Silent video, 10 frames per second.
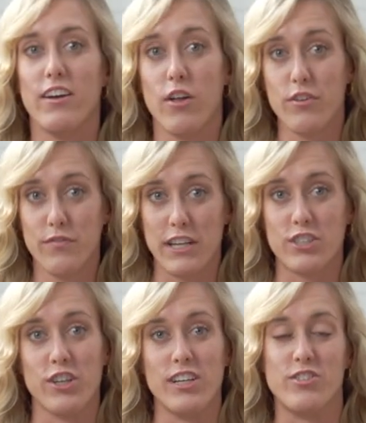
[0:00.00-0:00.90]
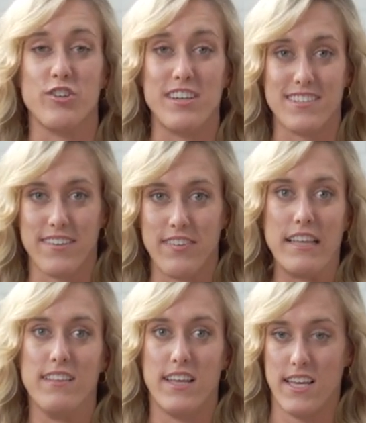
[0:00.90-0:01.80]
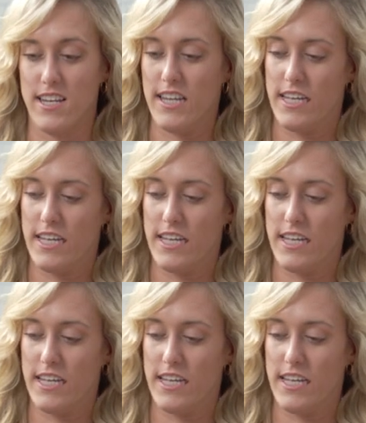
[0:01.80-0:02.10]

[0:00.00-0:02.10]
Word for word: Another feature is your Easy Fit lid.